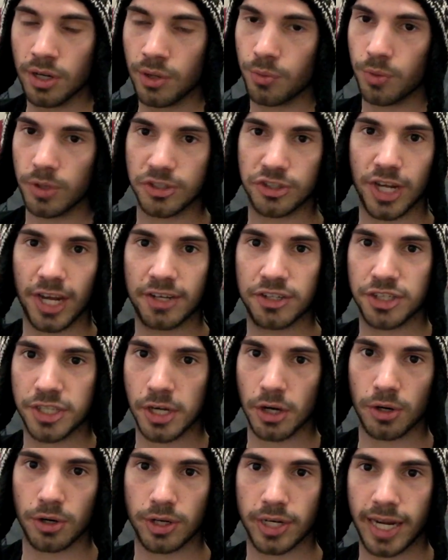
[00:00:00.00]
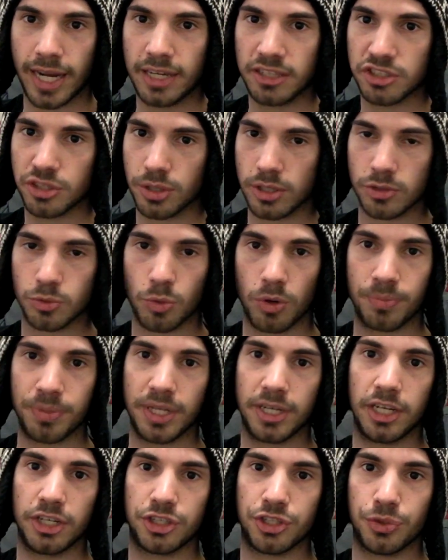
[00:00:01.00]
We're changing our grenades so this won't be
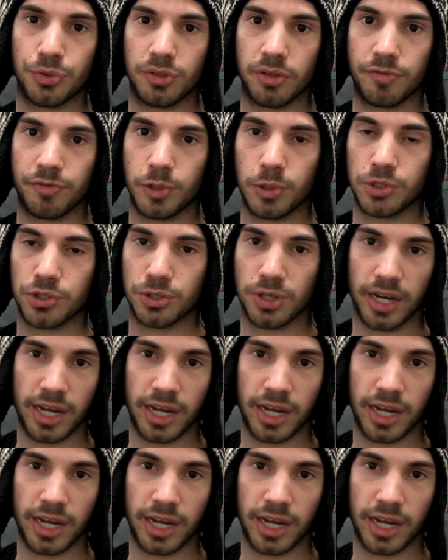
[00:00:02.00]
an issue in the future.